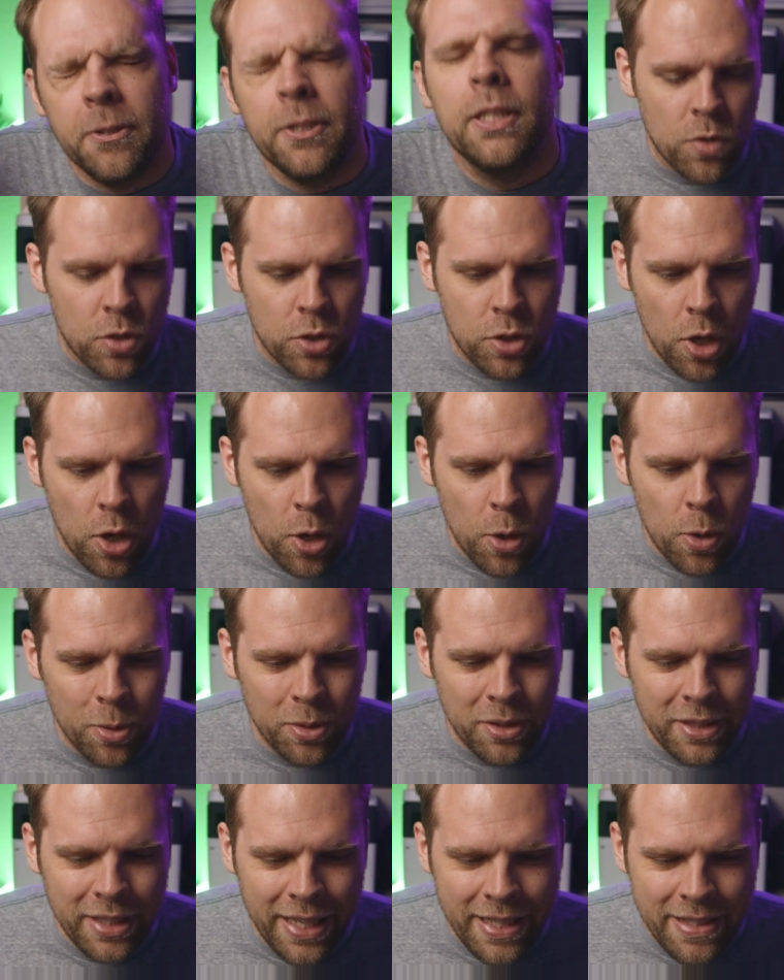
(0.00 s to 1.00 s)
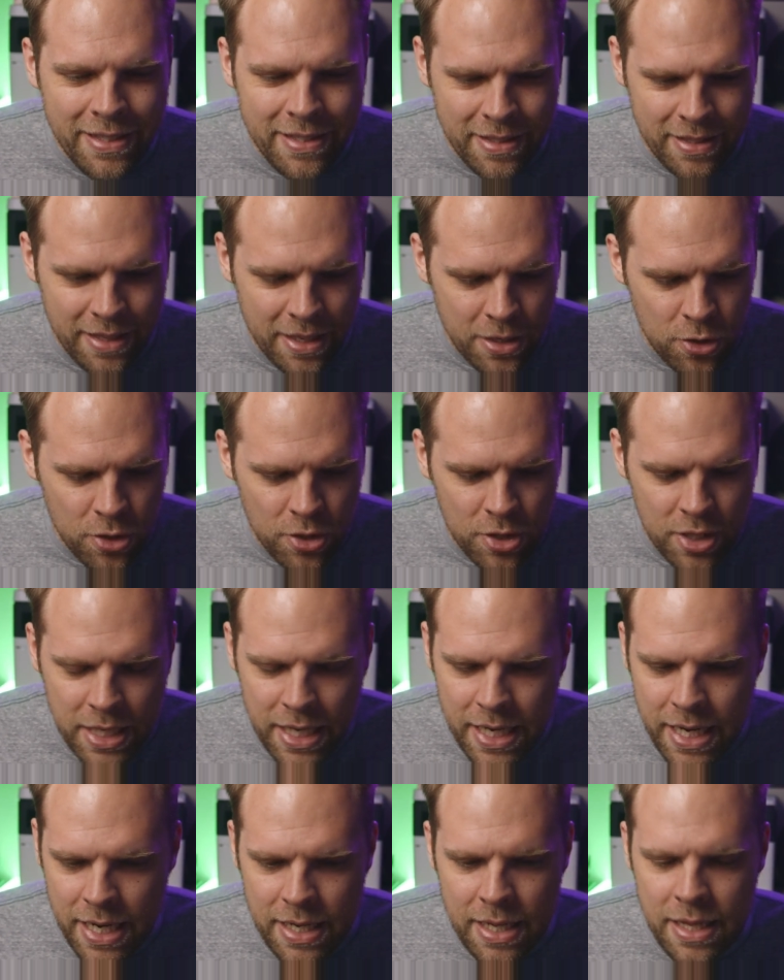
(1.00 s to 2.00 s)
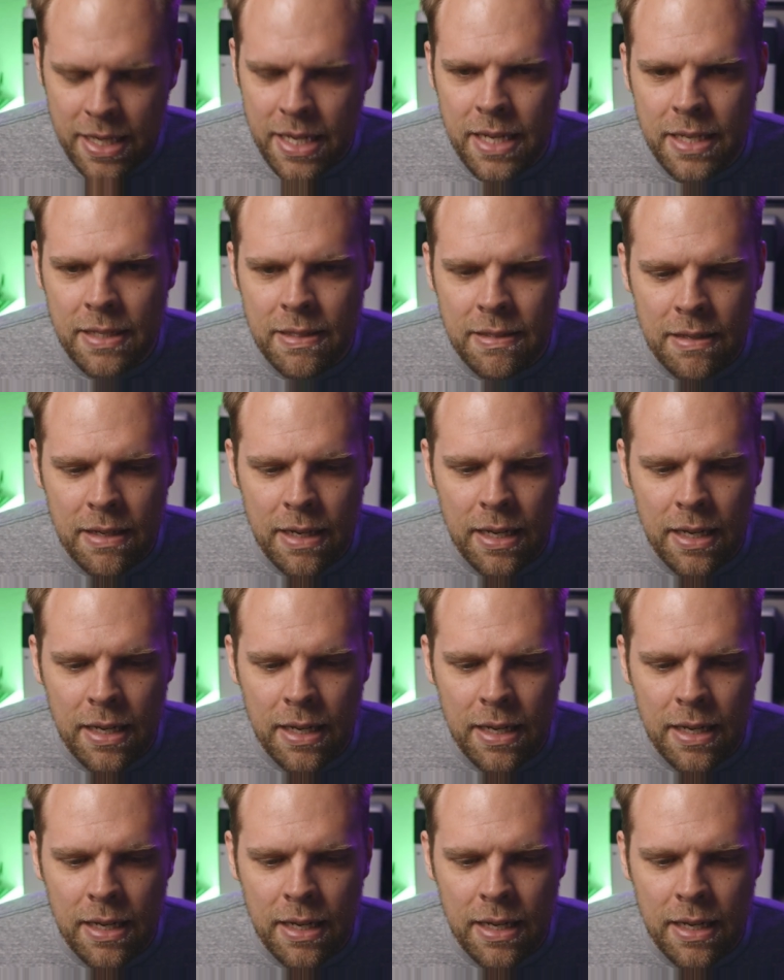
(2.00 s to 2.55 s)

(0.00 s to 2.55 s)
So let's let's just dig into these.